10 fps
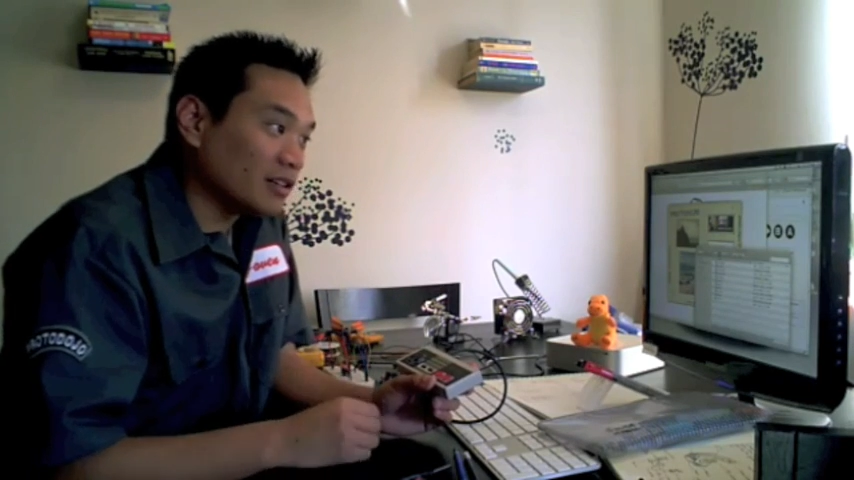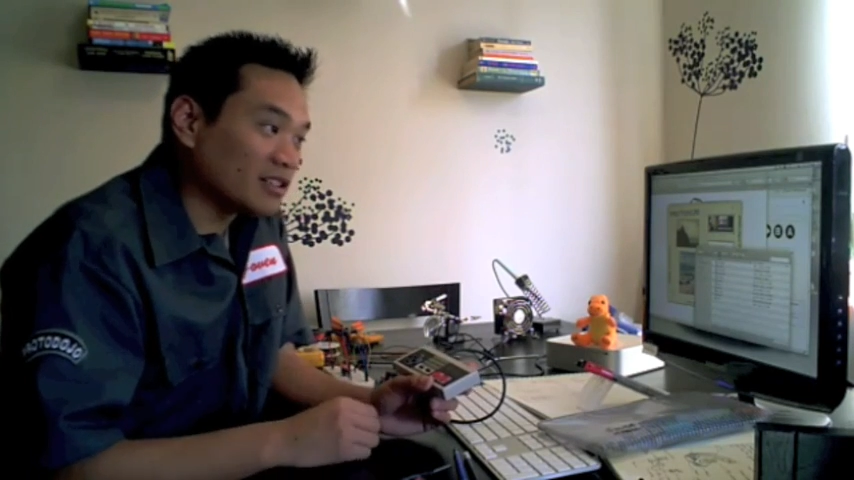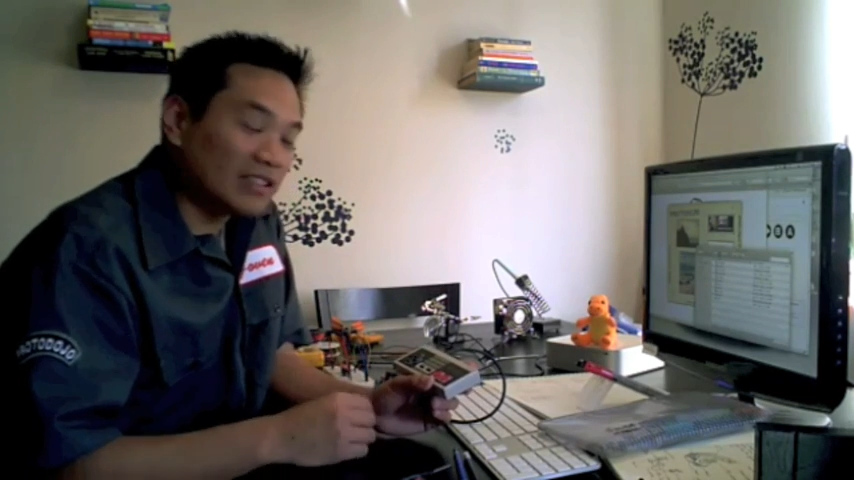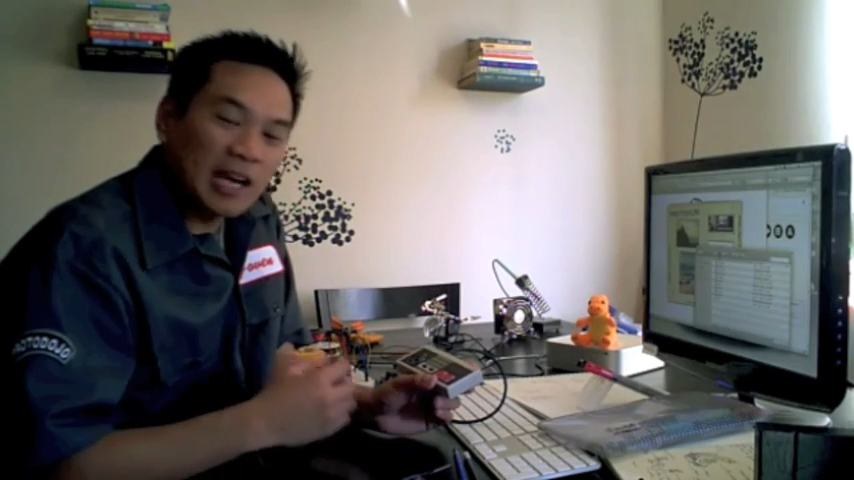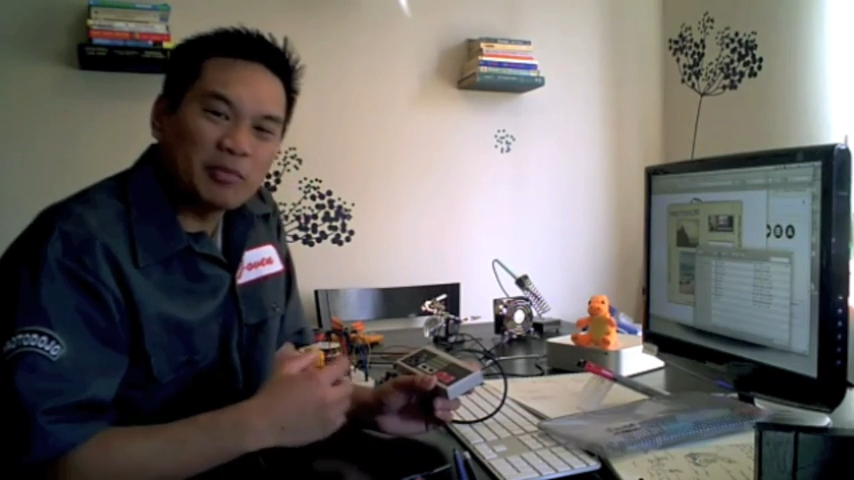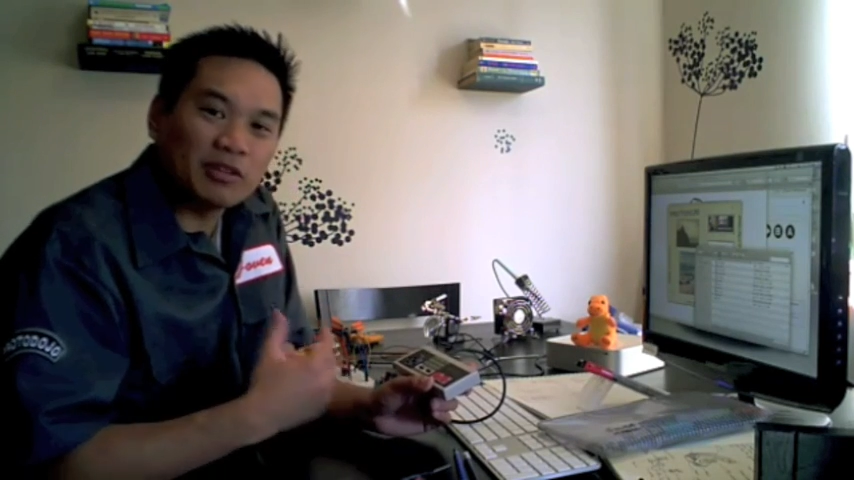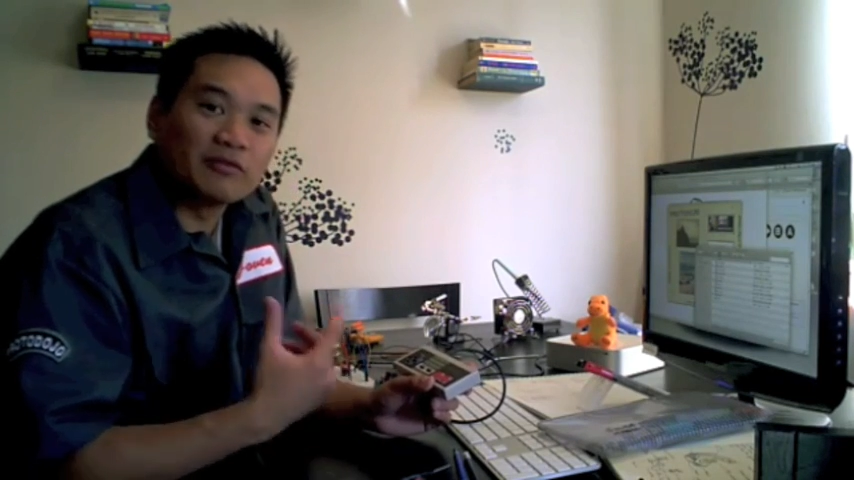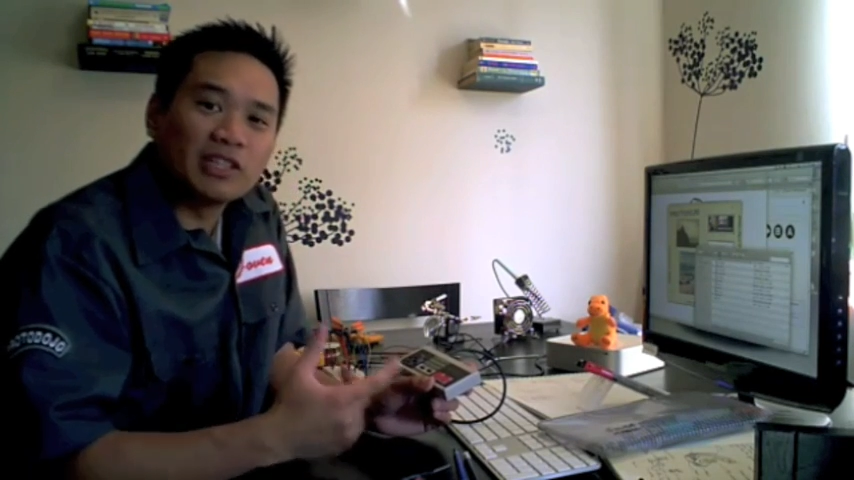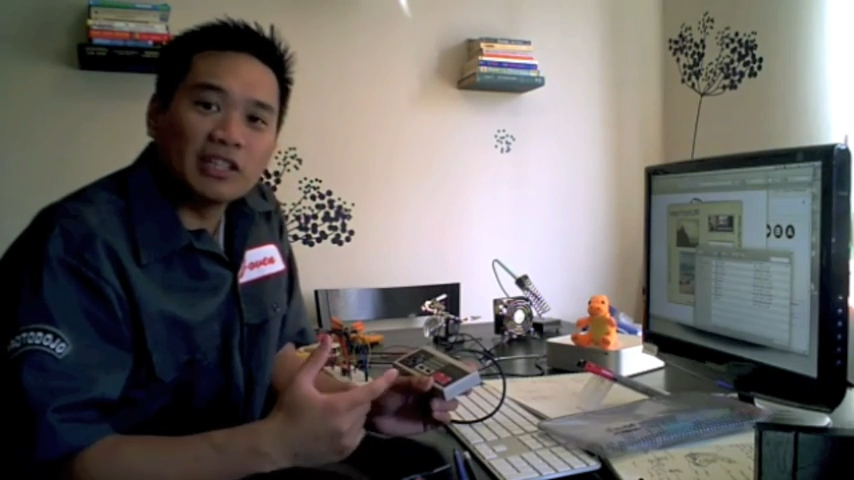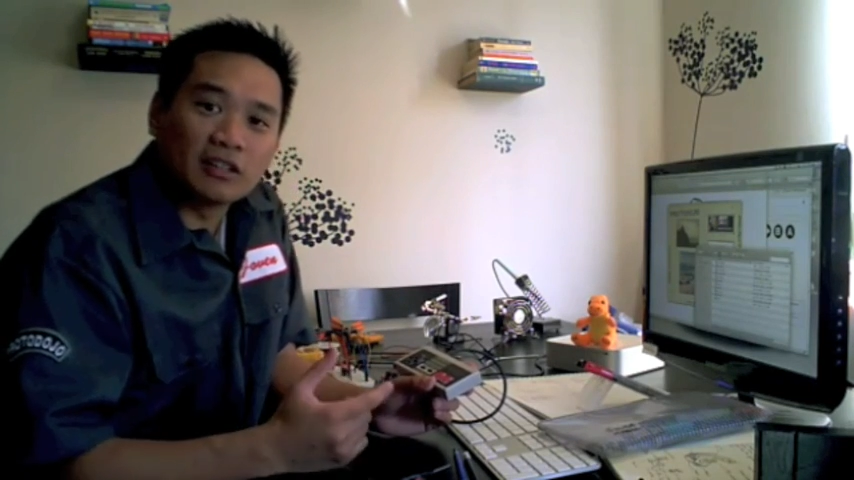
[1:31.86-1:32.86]
a staple of
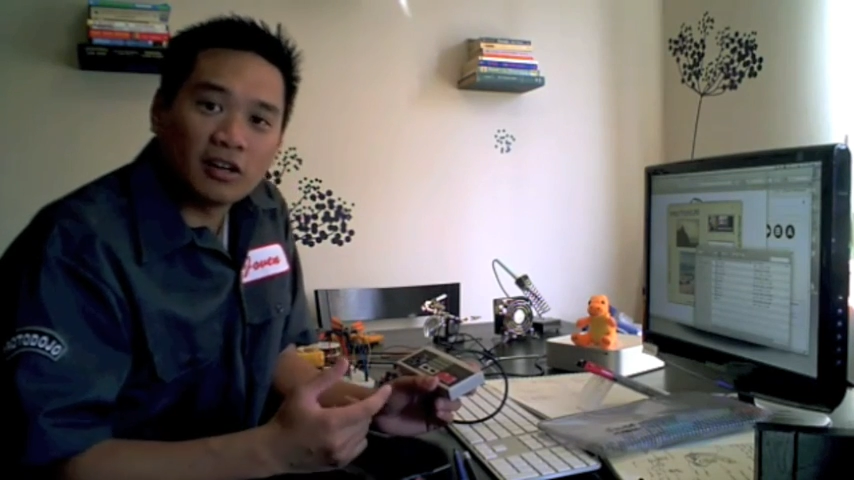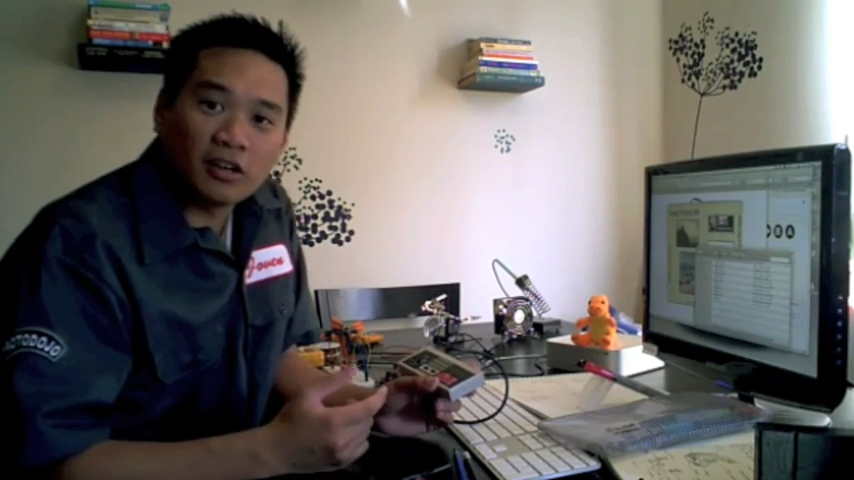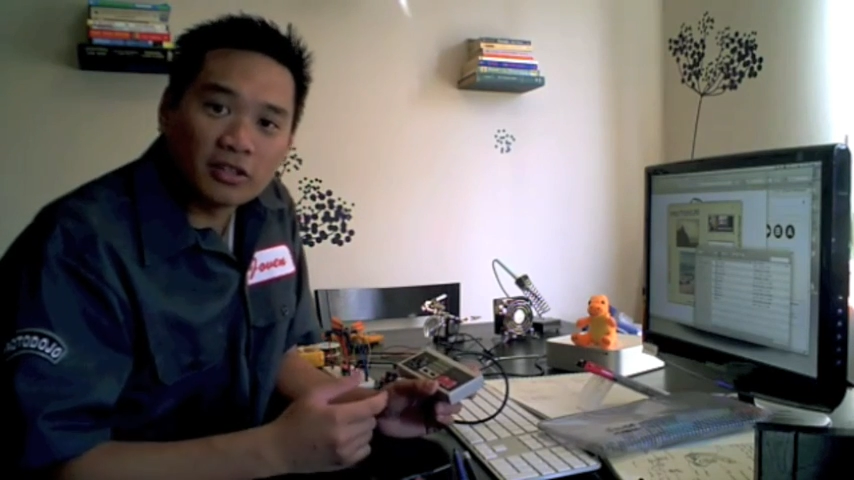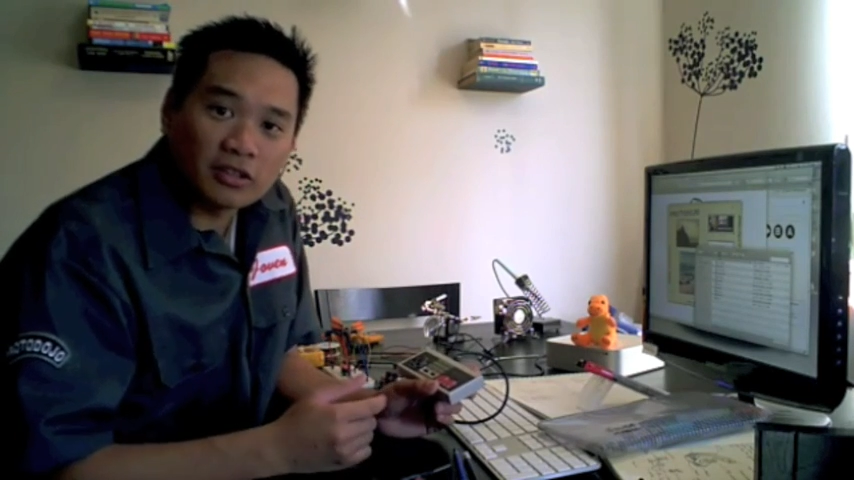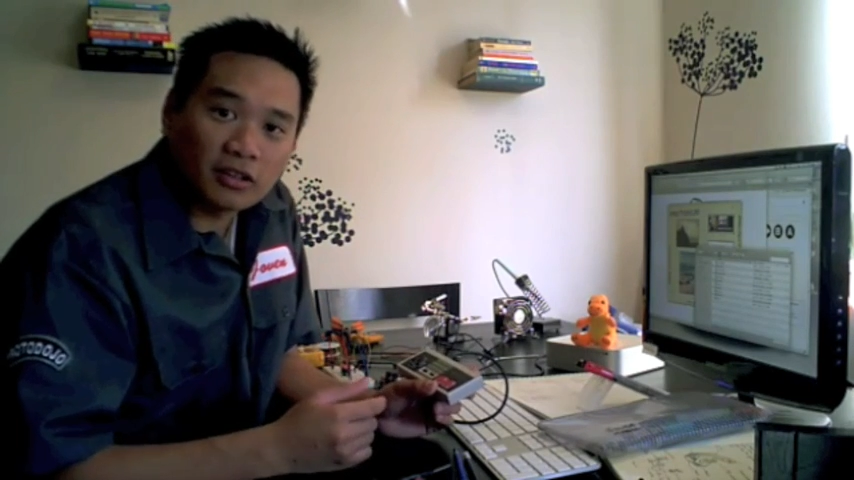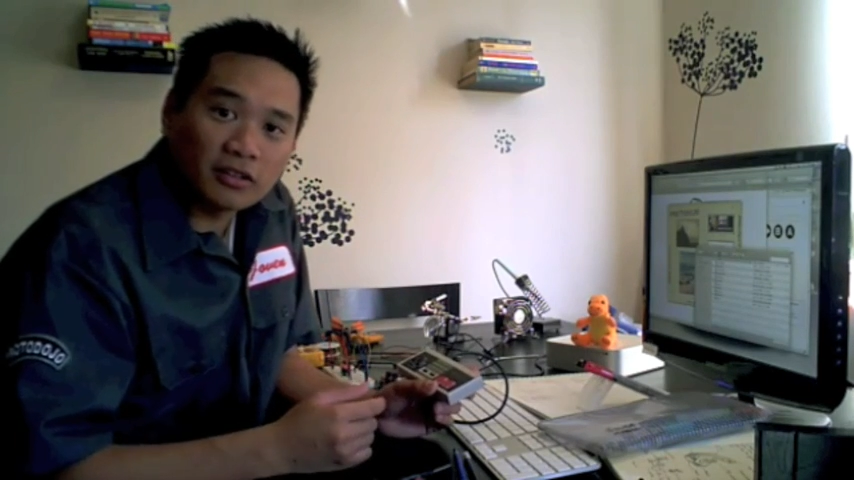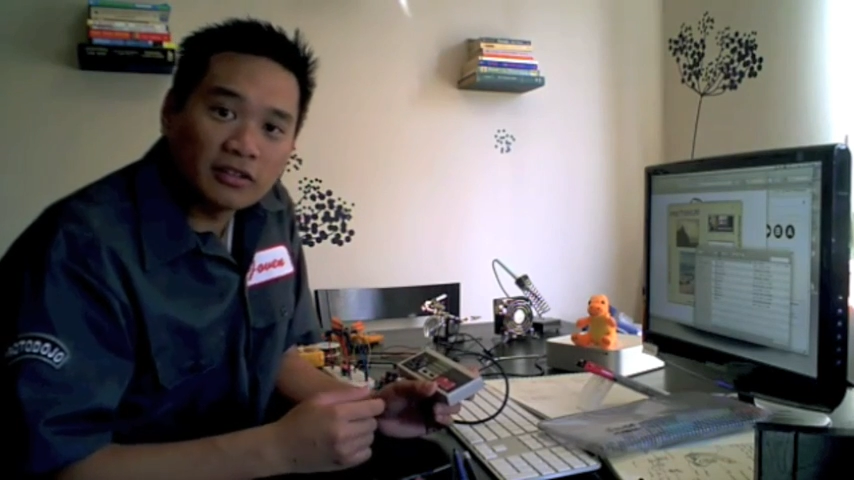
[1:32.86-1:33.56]
geek culture.